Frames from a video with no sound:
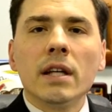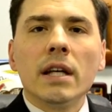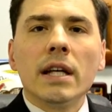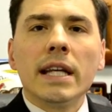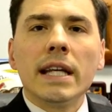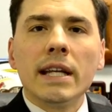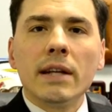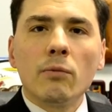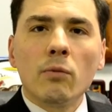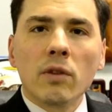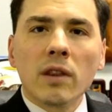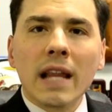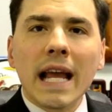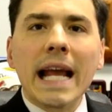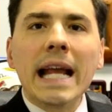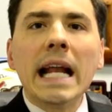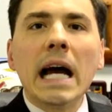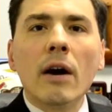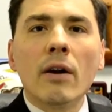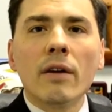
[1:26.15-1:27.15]
he
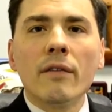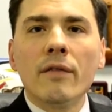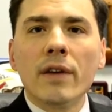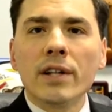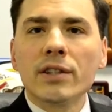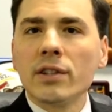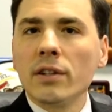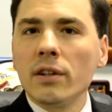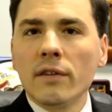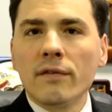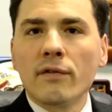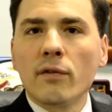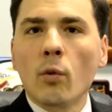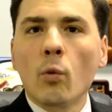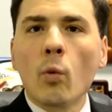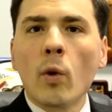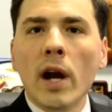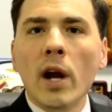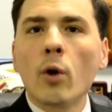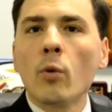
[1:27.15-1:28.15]
laid out a vision for
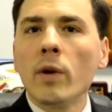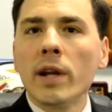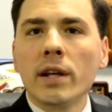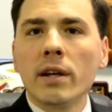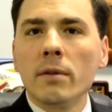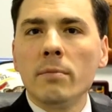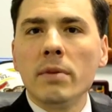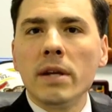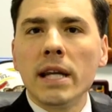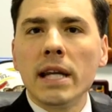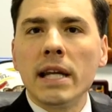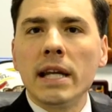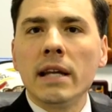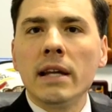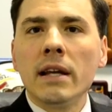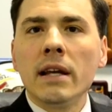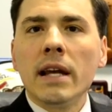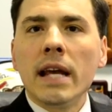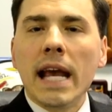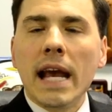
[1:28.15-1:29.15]
where we could be
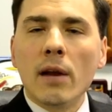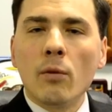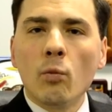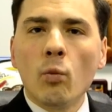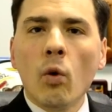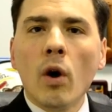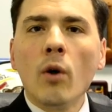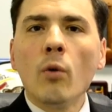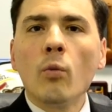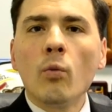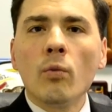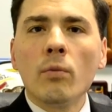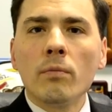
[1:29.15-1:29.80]
and what